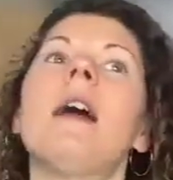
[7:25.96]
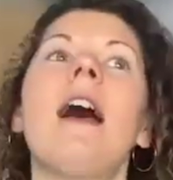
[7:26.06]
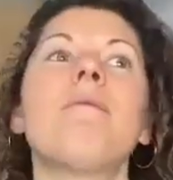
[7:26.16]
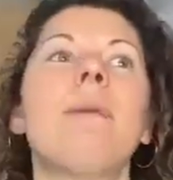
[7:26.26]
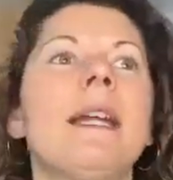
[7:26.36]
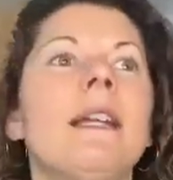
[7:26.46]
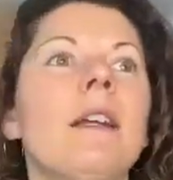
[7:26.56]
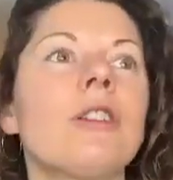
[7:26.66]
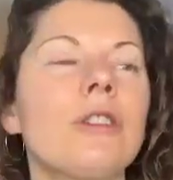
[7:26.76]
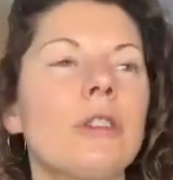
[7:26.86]
have been
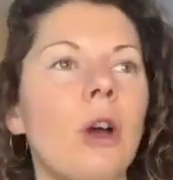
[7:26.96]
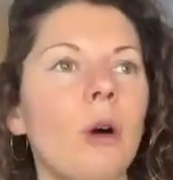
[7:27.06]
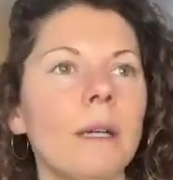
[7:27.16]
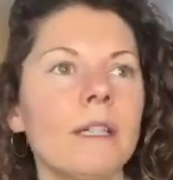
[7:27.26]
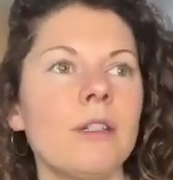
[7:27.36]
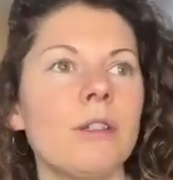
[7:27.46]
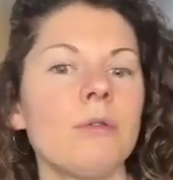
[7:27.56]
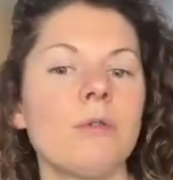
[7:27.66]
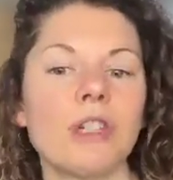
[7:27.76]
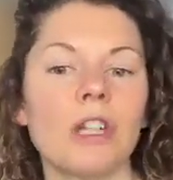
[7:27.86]
going
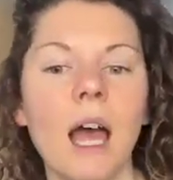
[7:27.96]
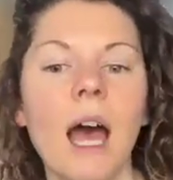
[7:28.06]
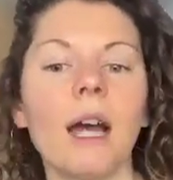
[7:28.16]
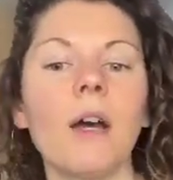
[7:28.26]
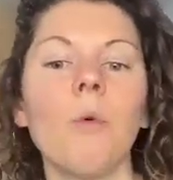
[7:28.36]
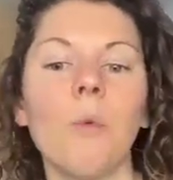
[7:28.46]
to Chicago